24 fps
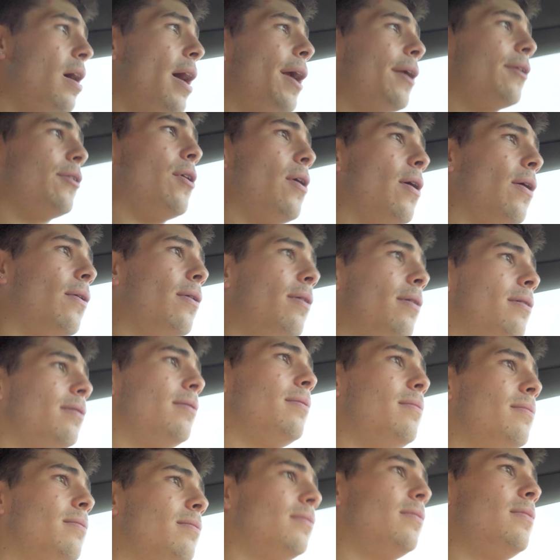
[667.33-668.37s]
me and my
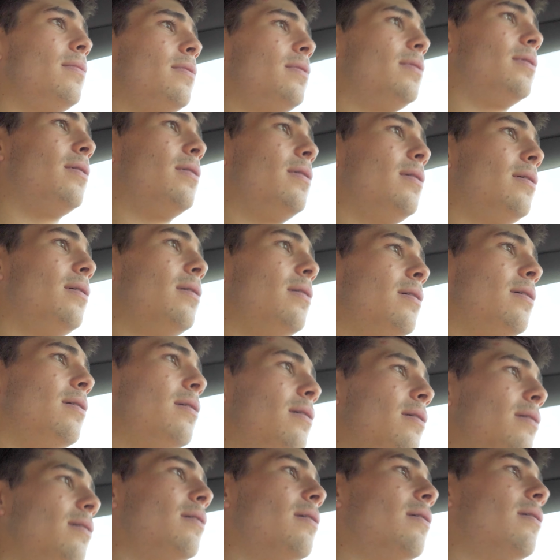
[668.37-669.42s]
bro don't take that stuff. We're
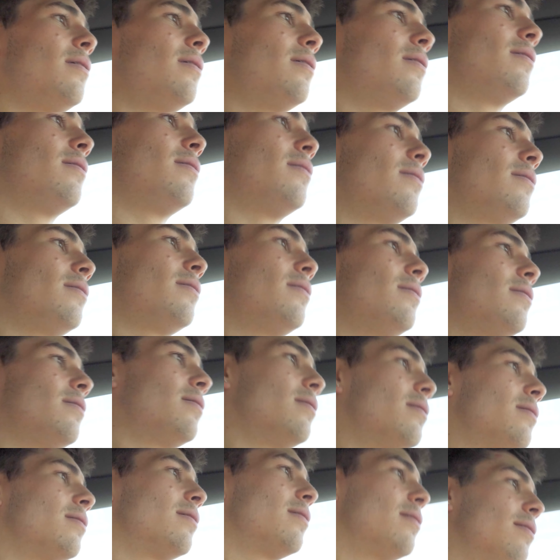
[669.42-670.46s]
all natural. We don't even
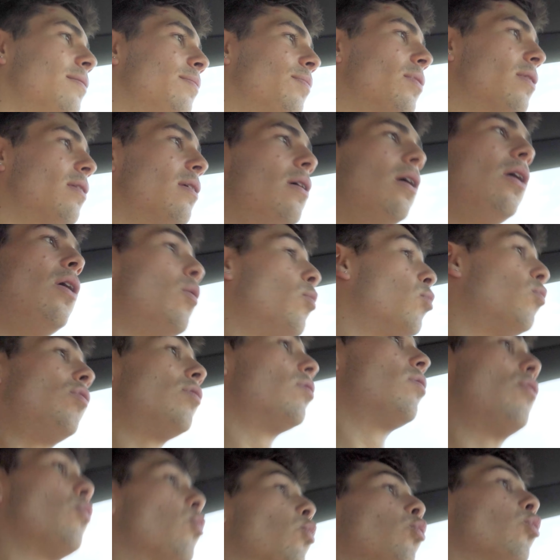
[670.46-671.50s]
take
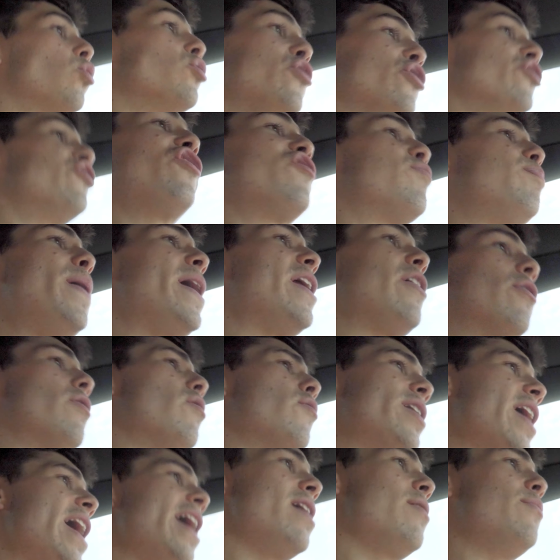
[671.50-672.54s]
creatine, no nothing. You're just better,
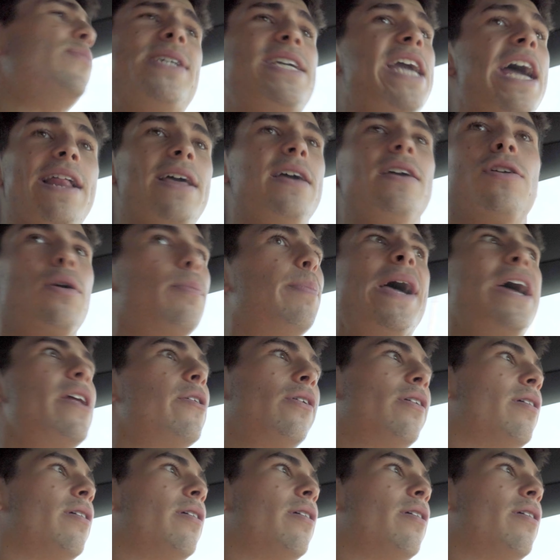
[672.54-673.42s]
okay? We get it. You're better.